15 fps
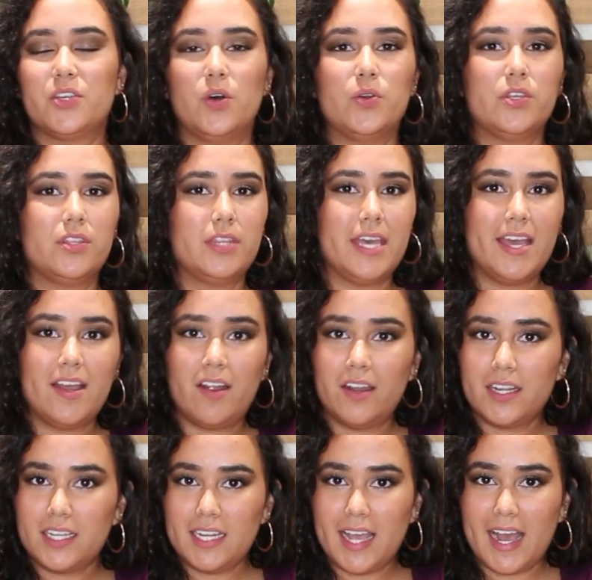So they
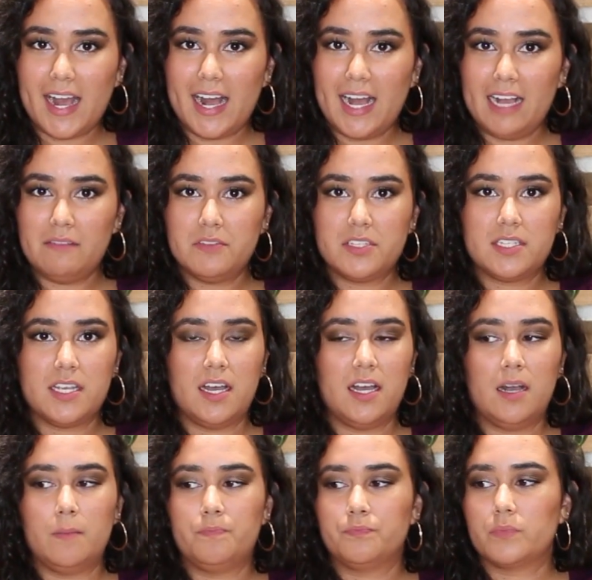are going to have
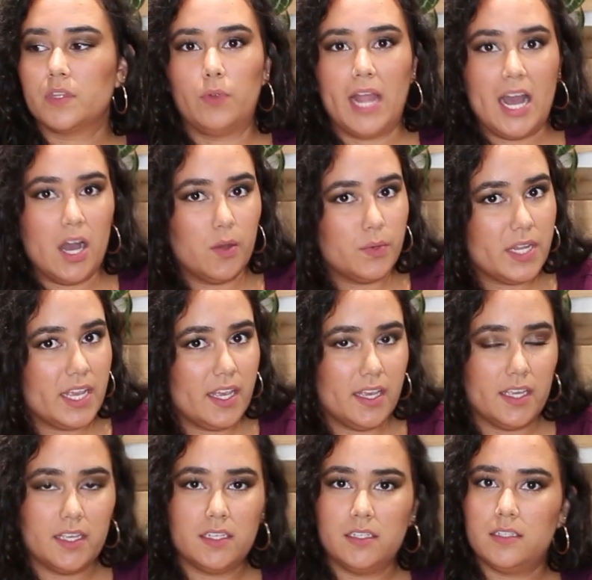some
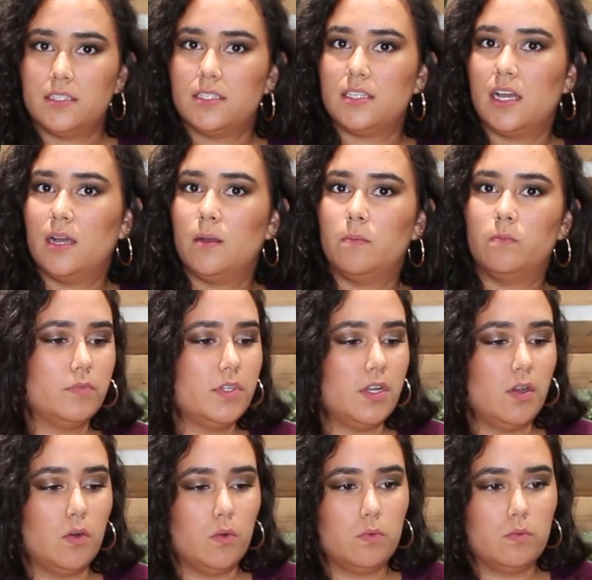browning, some,
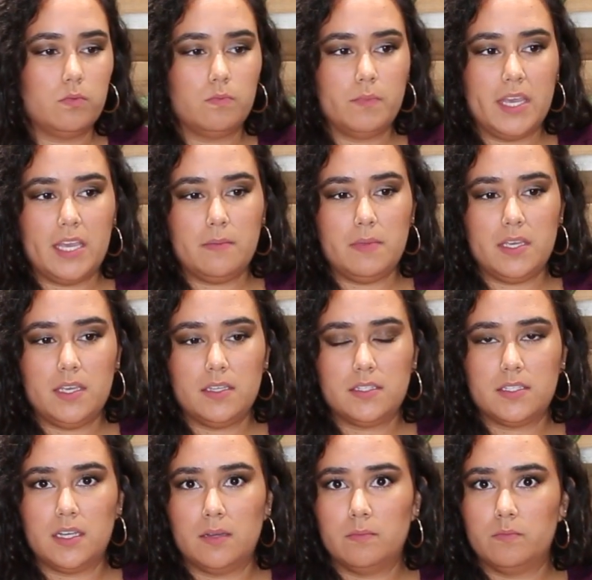maybe
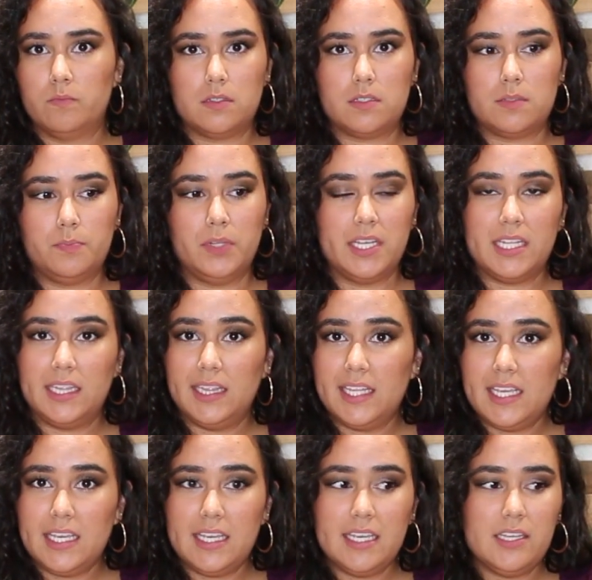some split
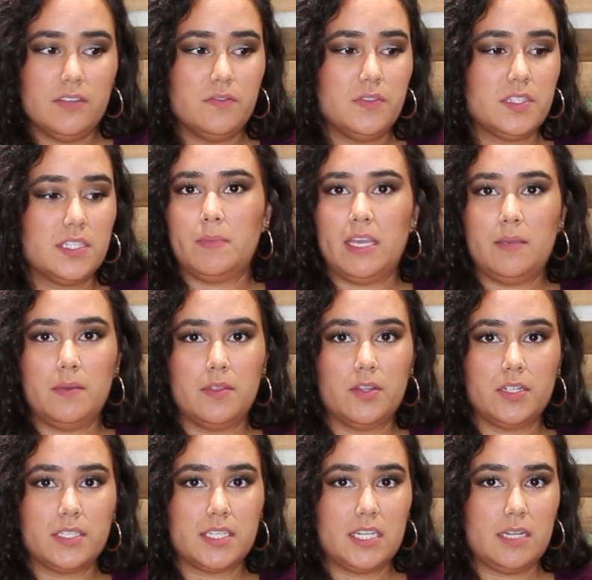leaves. Maybe
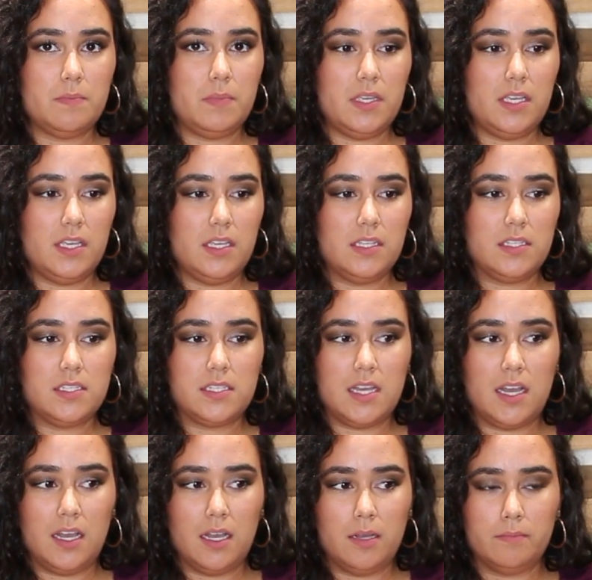there's going to be
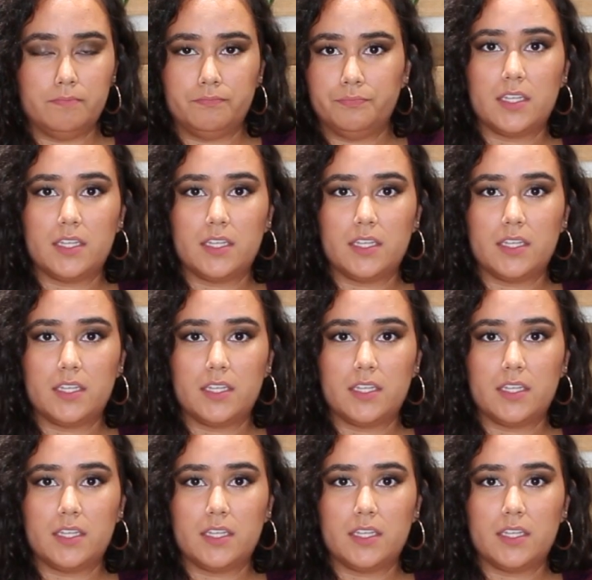some